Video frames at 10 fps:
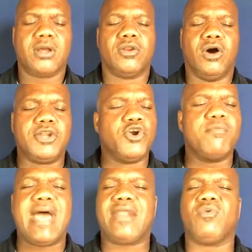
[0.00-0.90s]
Lord, no
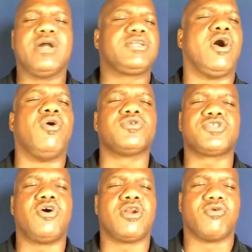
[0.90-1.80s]
matter what goes
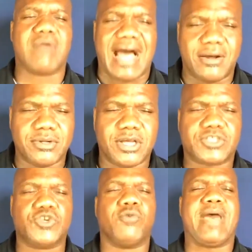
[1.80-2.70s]
on around
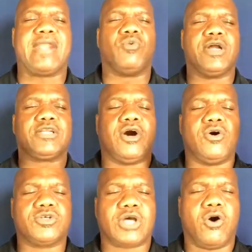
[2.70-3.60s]
us, no matter what
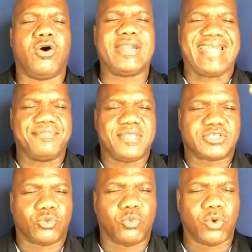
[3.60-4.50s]
goes on in
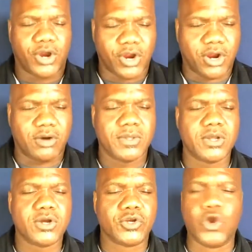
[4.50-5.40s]
this world,
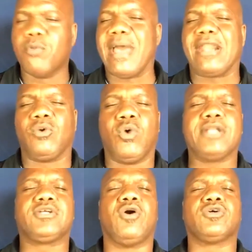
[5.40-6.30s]
no matter
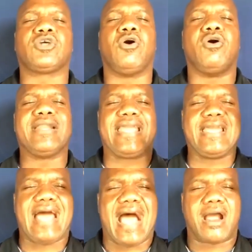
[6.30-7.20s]
what goes on
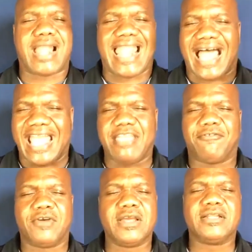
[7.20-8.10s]
in our life,
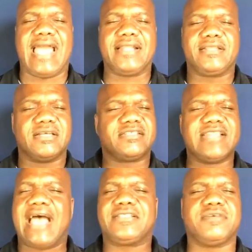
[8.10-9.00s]
that does
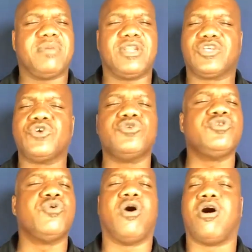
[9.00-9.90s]
not diminish who
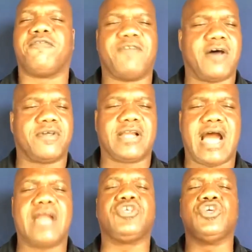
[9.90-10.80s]
you are, Father
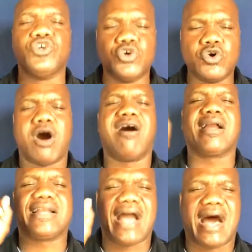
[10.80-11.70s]
God. You
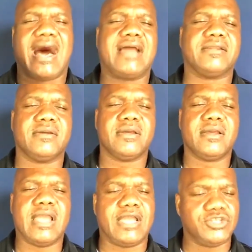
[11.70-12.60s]
are God
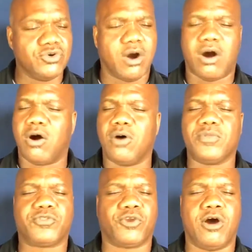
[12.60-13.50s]
and you are on
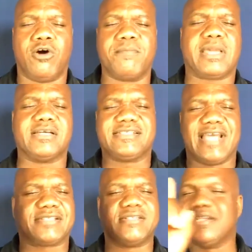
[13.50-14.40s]
the throne because
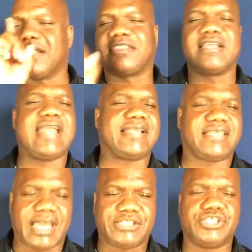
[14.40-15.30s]
there's nothing that
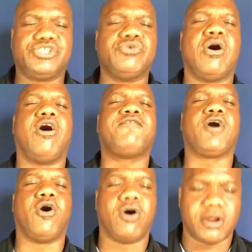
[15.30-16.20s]
catches you off
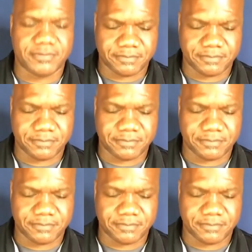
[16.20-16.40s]
guard.